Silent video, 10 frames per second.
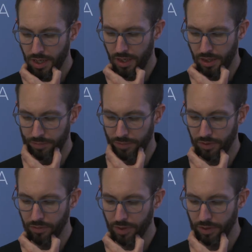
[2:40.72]

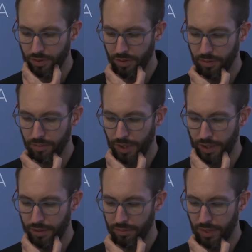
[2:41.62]
So
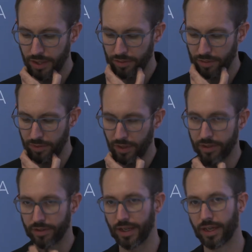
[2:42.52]
my group tried
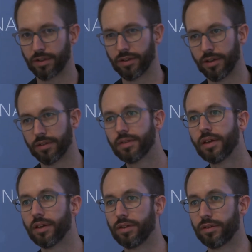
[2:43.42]
to tackle this
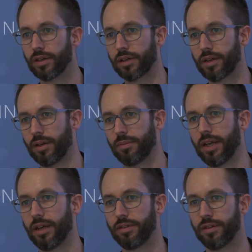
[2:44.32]
using a
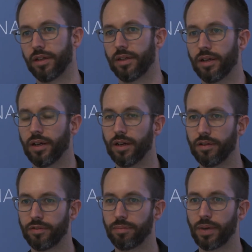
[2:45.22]
combination
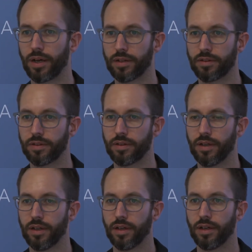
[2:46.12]
of bots,
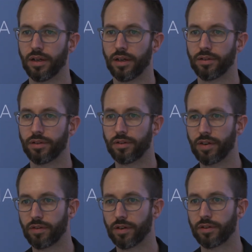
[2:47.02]

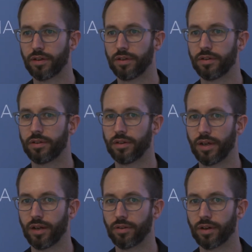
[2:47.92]
survey research,
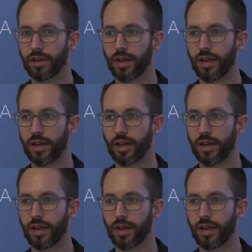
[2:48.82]
network